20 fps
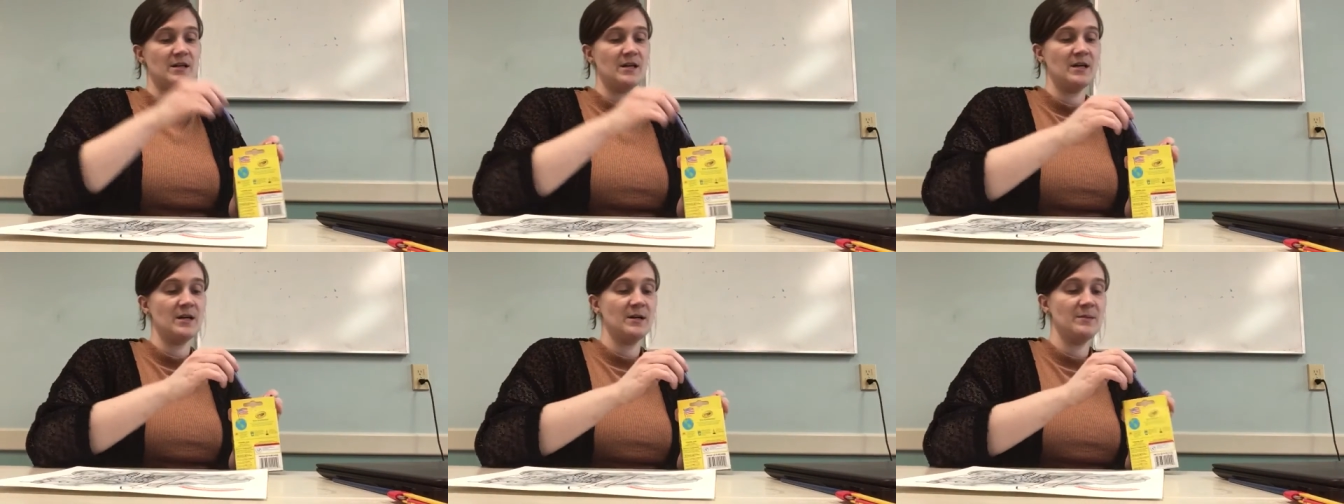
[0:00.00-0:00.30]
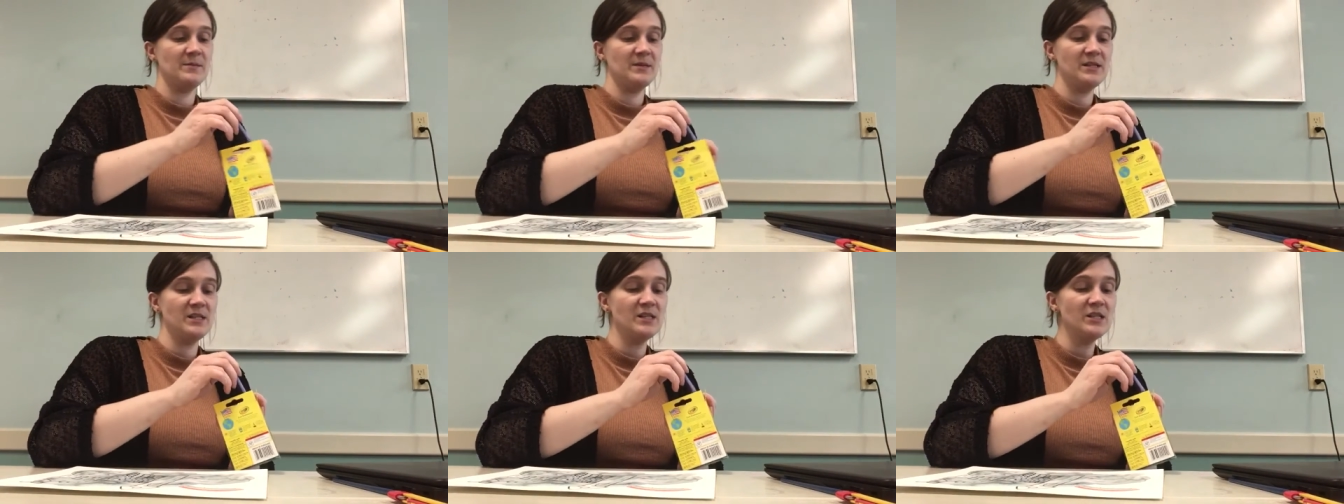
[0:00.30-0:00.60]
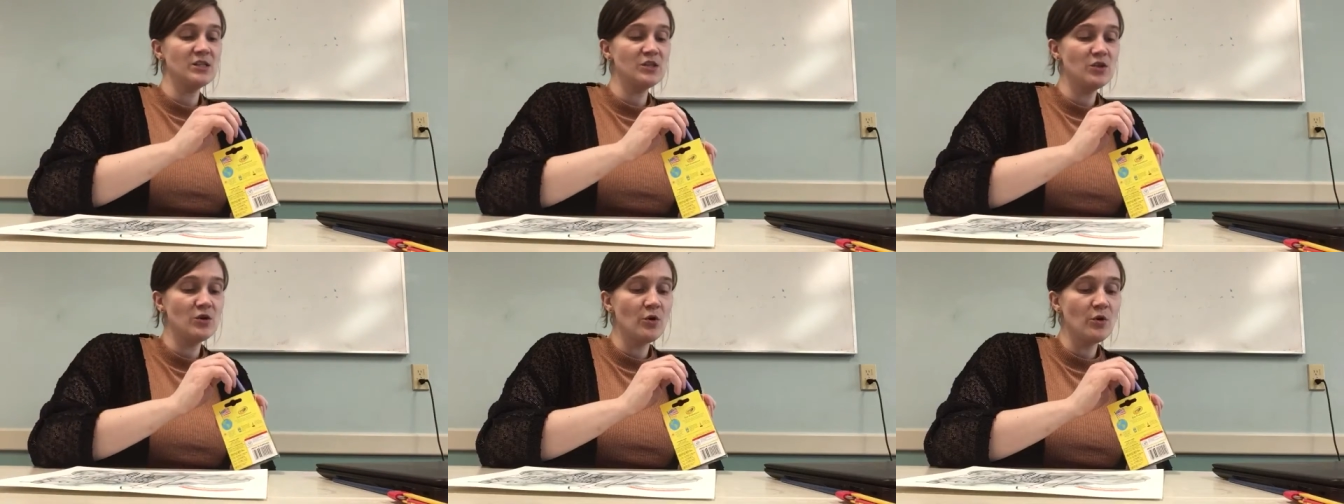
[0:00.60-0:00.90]
Um, this
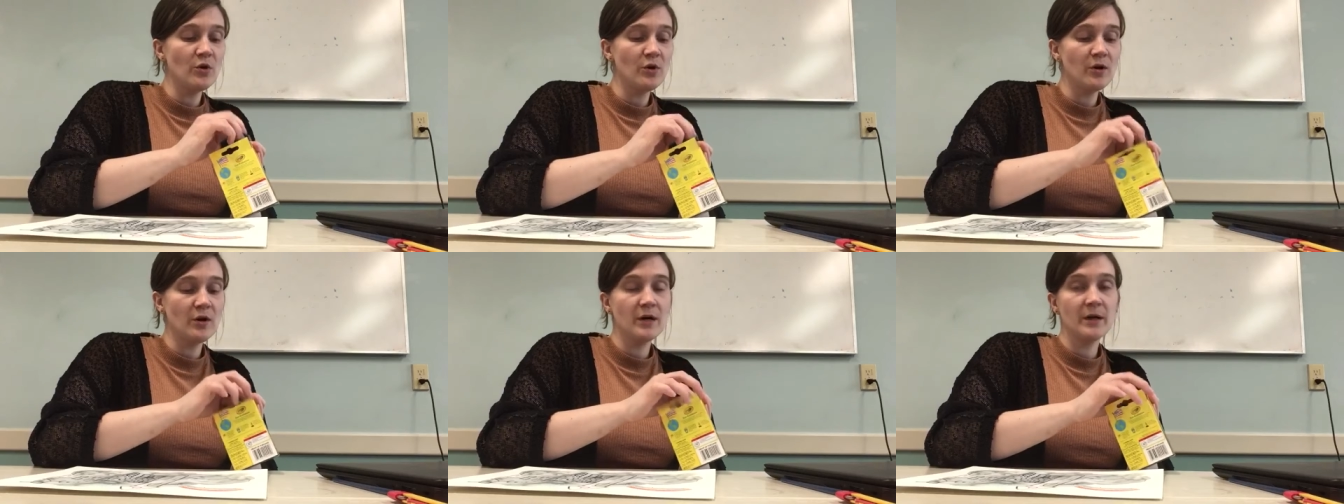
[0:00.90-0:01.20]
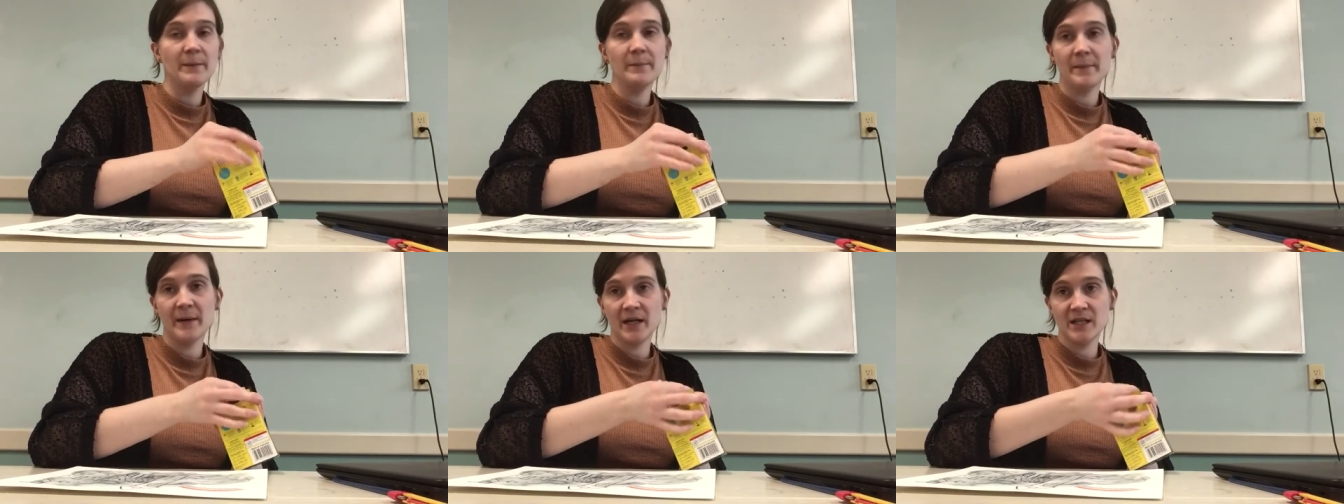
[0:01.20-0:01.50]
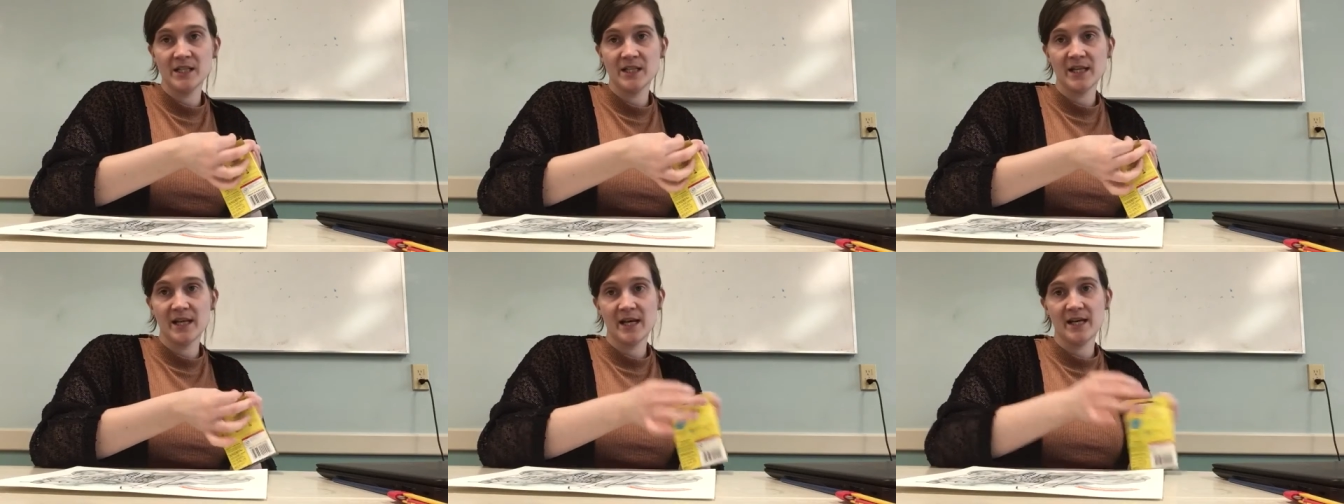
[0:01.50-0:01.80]
is your
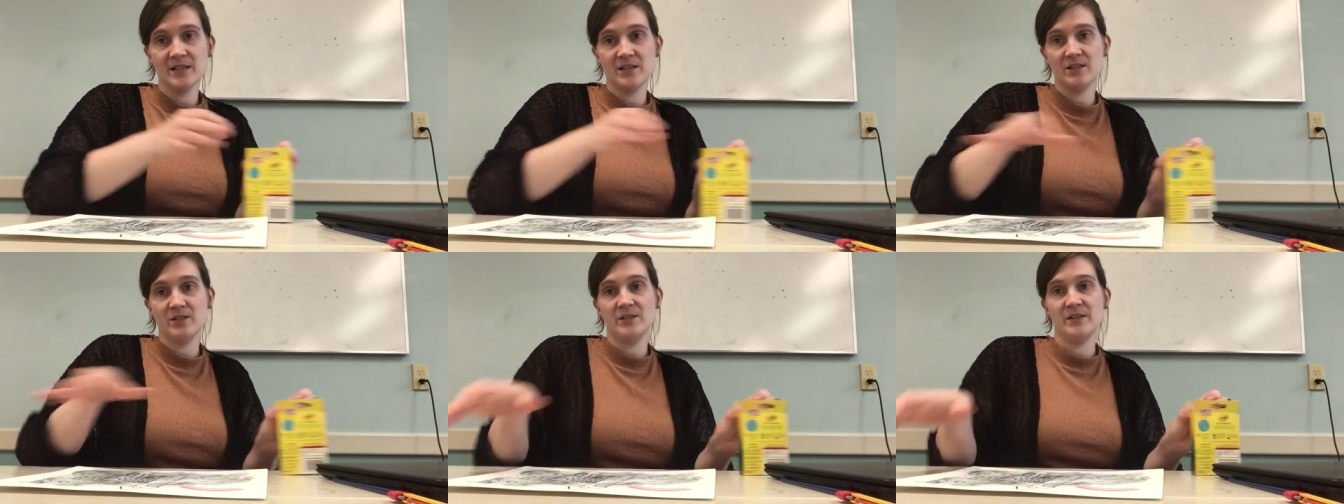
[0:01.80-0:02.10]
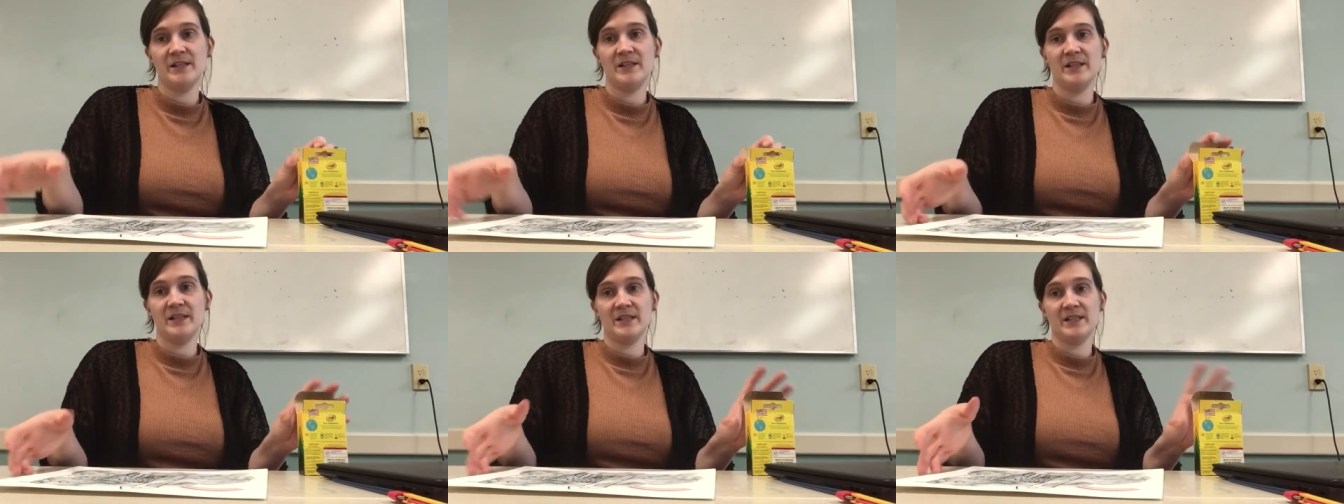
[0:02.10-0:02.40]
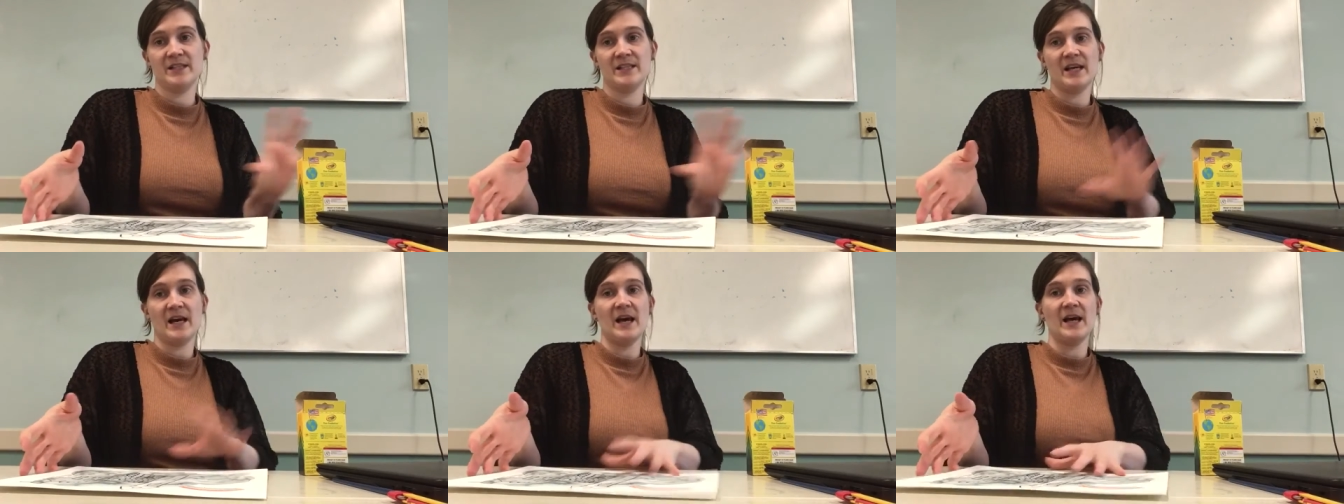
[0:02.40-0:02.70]
magic castle in the
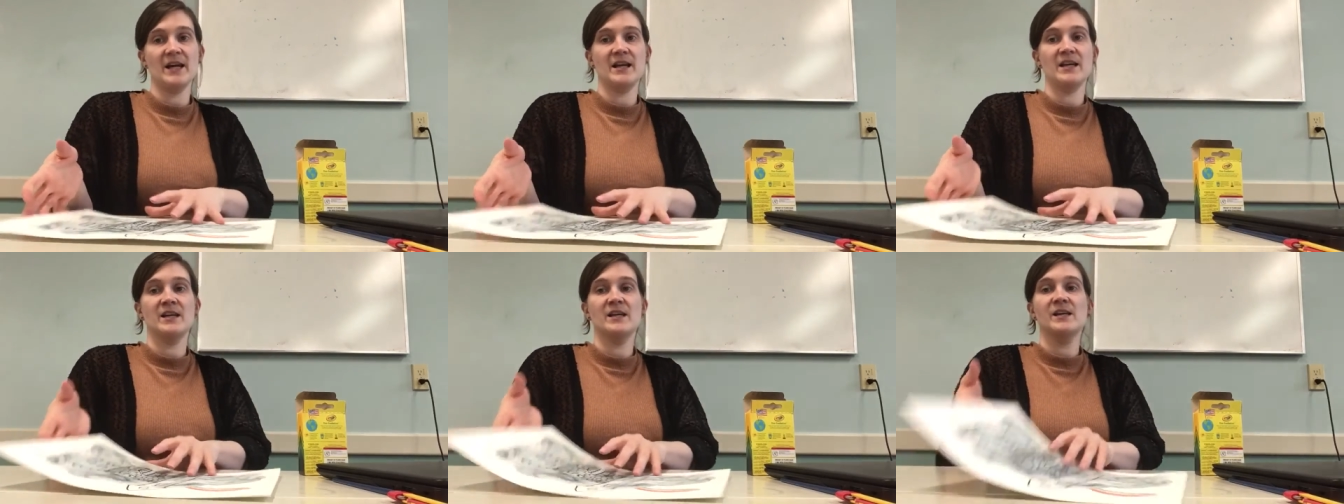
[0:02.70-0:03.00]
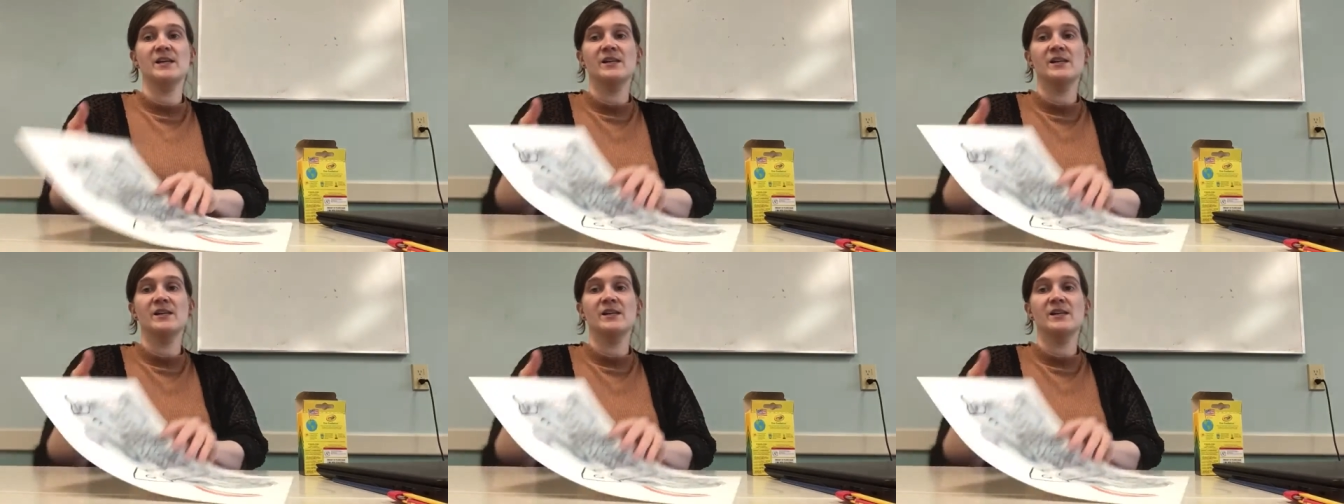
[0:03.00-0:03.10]
sky.